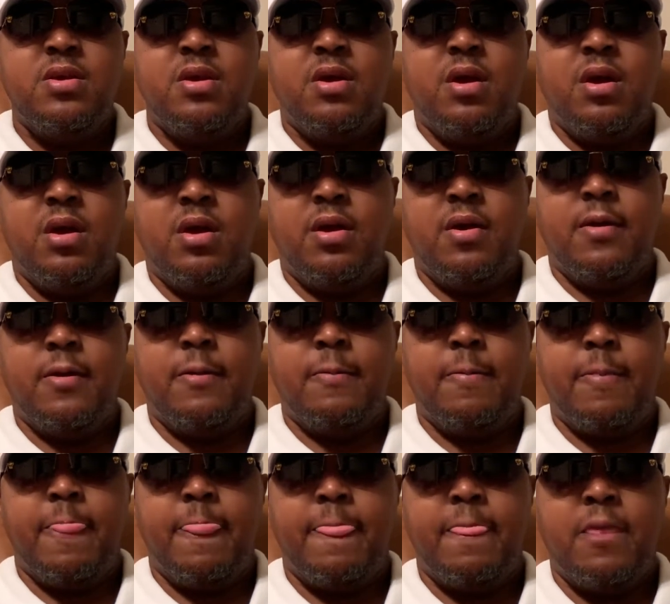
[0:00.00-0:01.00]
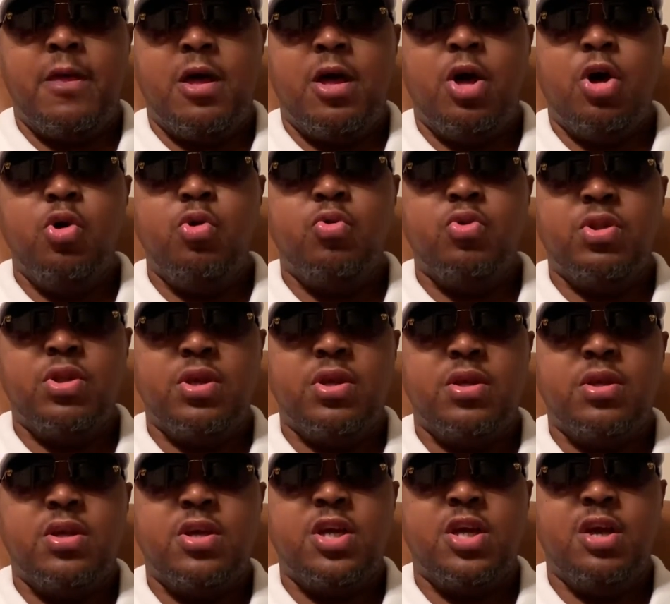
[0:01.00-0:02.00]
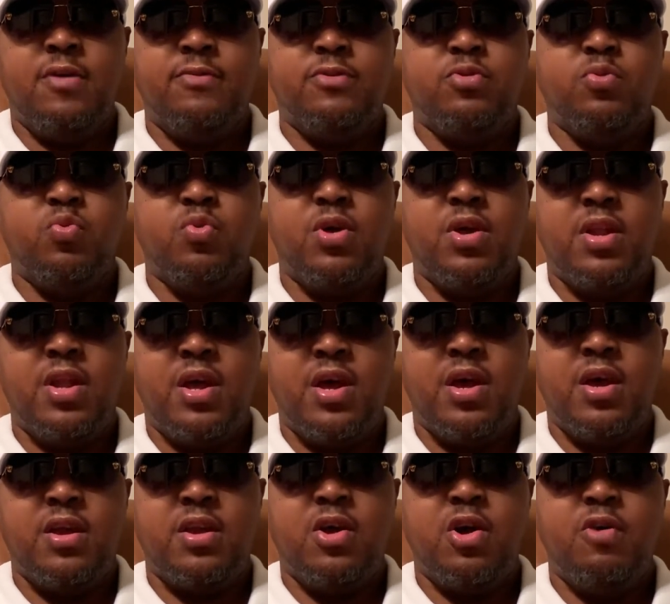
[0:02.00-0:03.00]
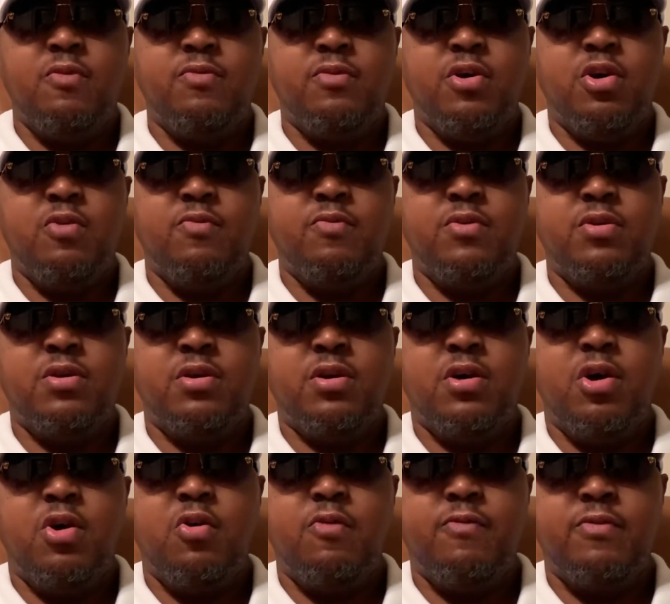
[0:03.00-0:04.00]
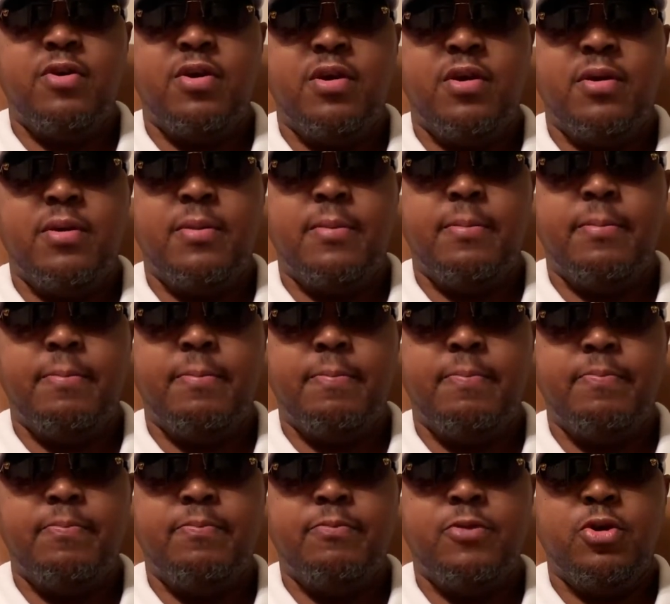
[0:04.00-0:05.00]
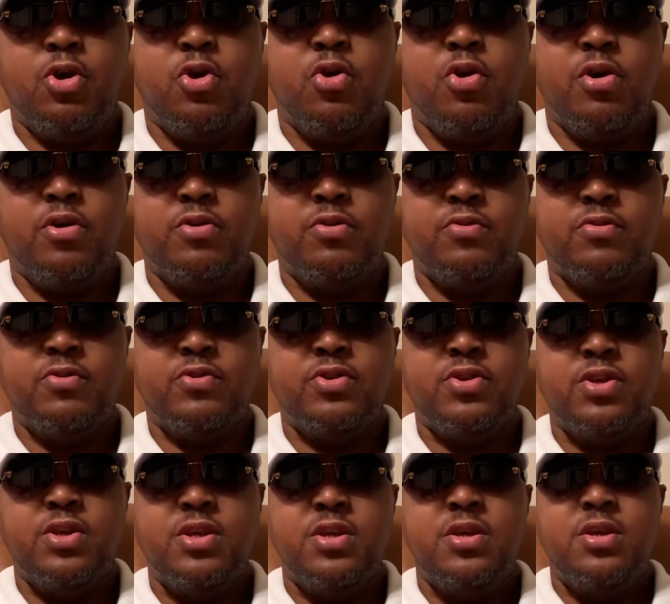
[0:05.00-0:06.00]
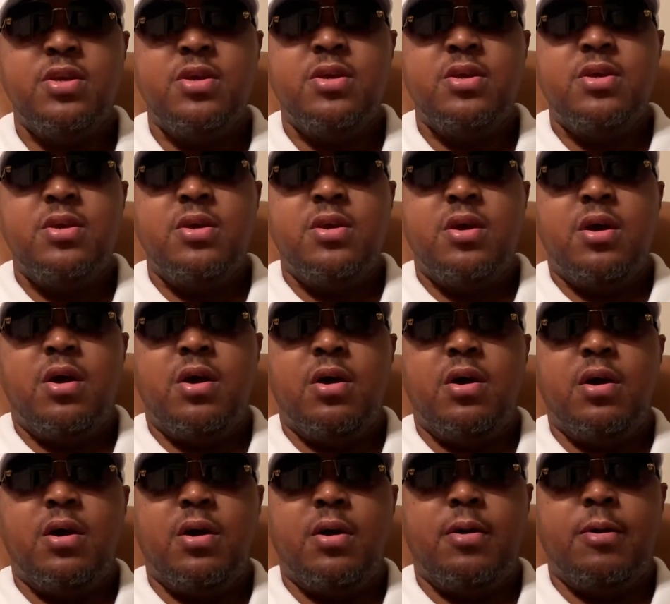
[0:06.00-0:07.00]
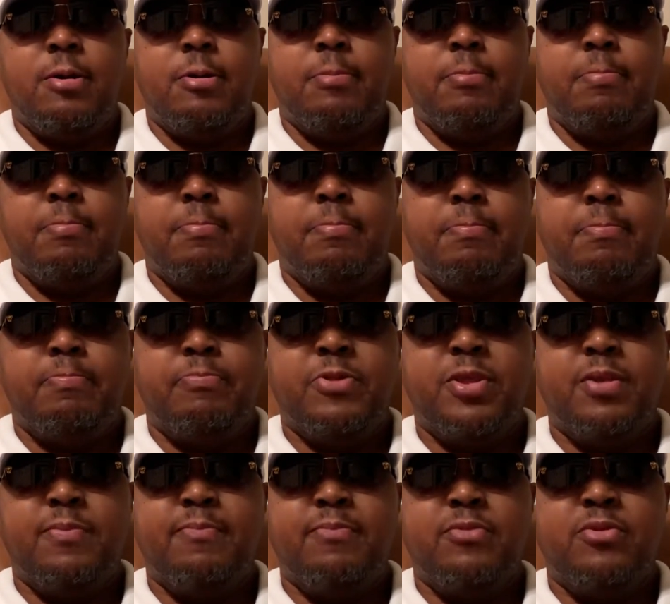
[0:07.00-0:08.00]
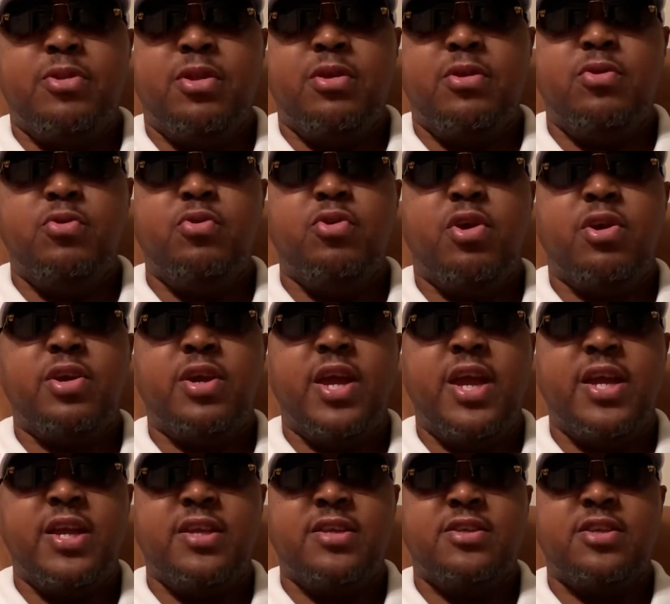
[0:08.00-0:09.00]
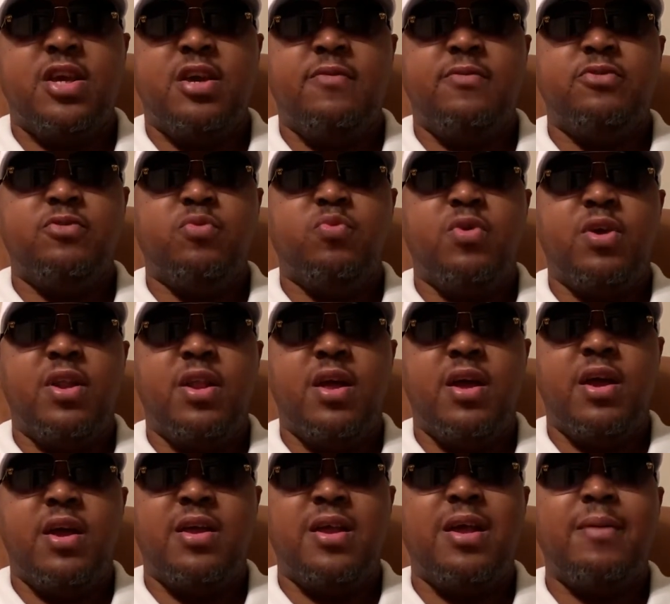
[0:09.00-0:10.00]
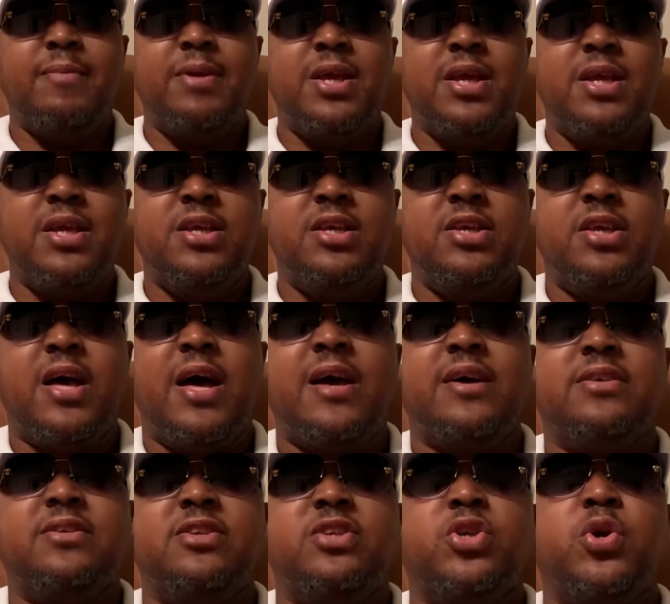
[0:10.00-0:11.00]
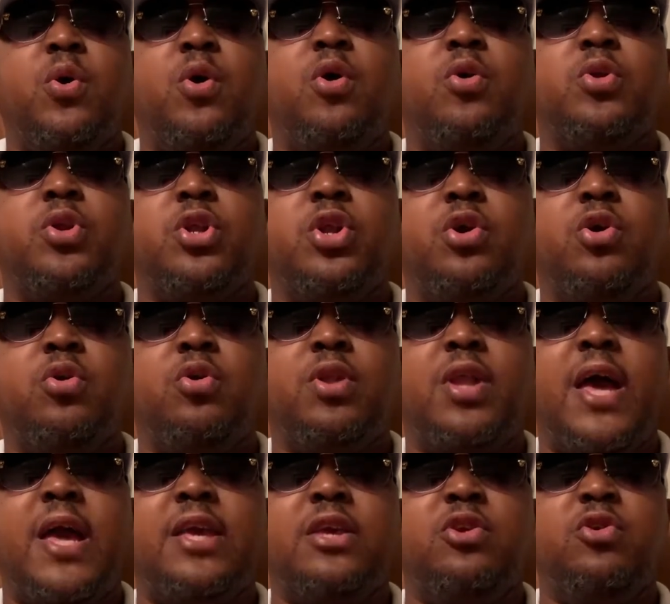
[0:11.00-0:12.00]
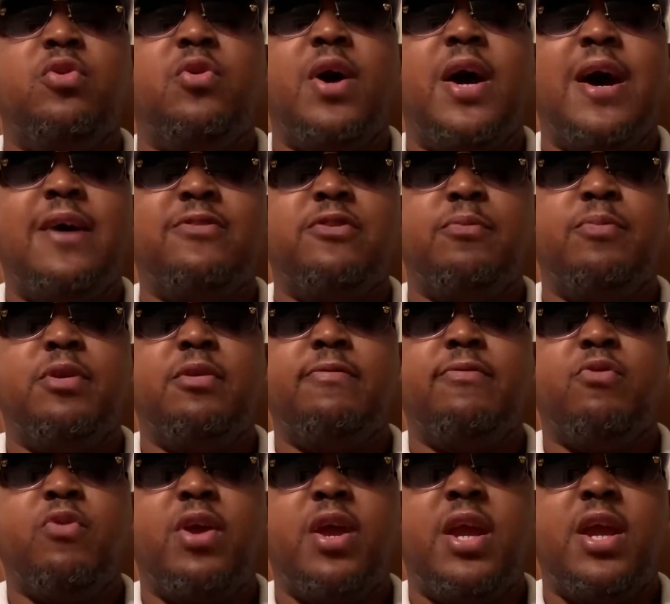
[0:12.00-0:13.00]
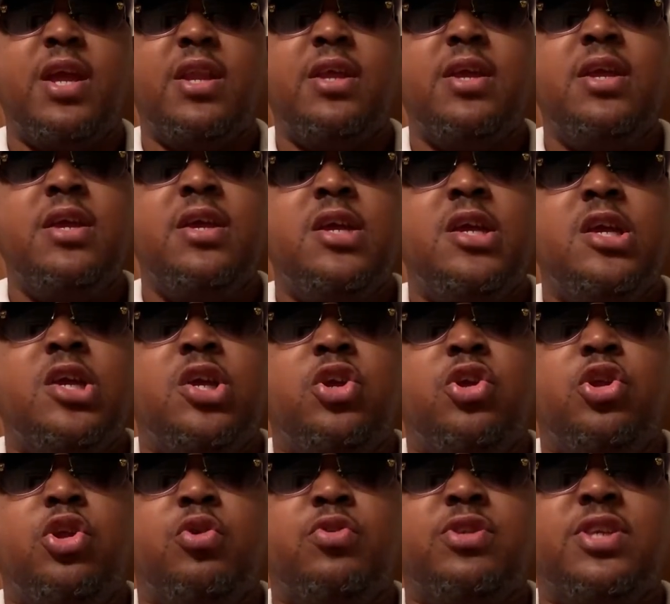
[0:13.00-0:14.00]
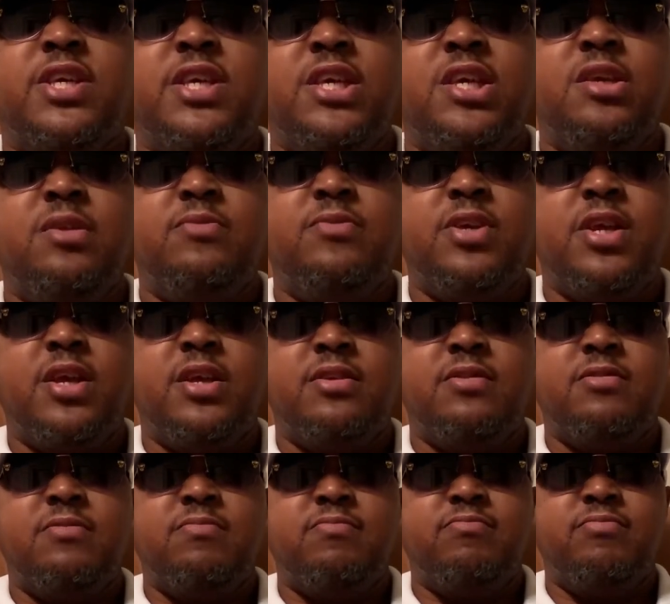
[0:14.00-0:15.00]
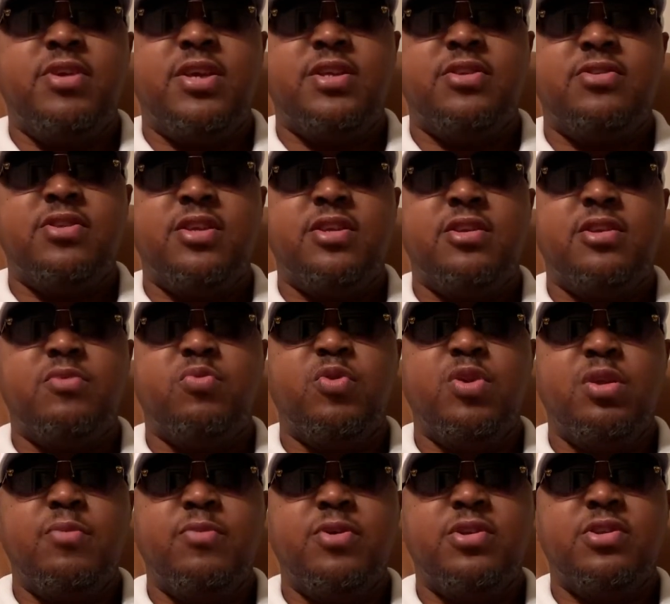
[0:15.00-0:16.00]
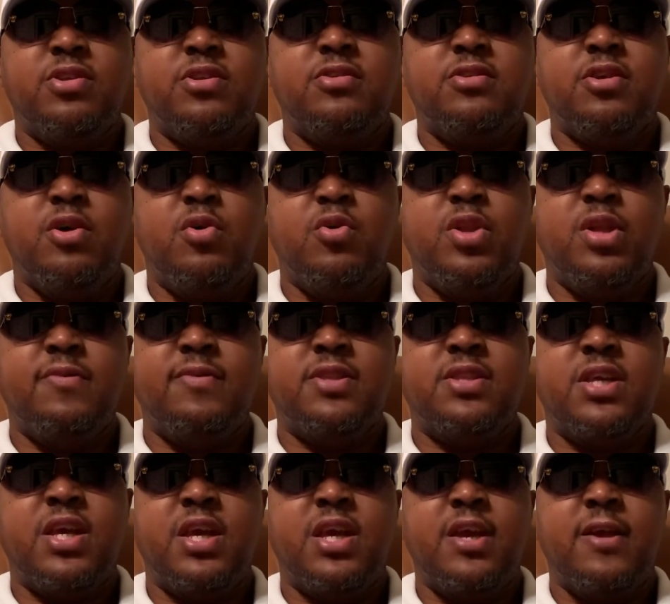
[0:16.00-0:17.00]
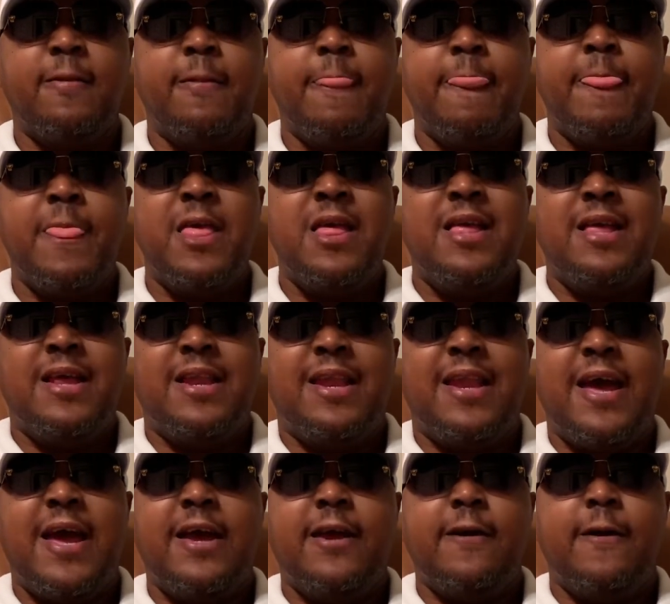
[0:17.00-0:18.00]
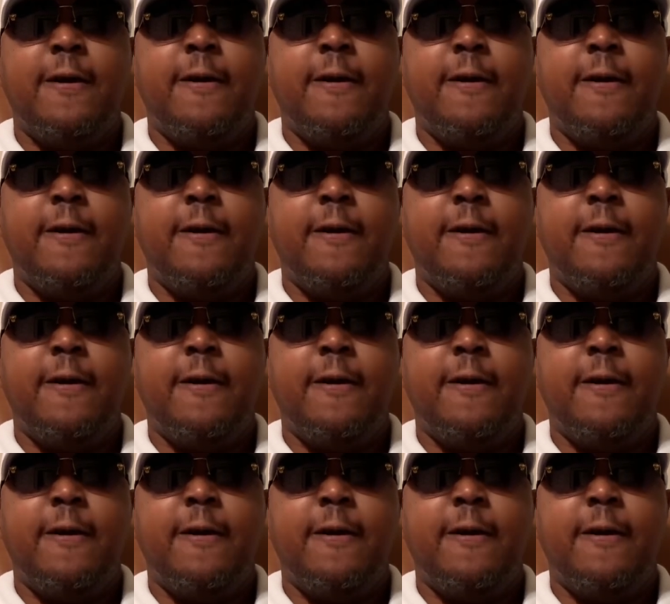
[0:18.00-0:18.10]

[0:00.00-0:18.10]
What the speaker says: line. Oakland covered the run line over the Cardinals. The New York Yankees covered the run line. I mean, I could just go on and on. Like, you don't have to be afraid. You know, teams that that's really much on soul everything. Like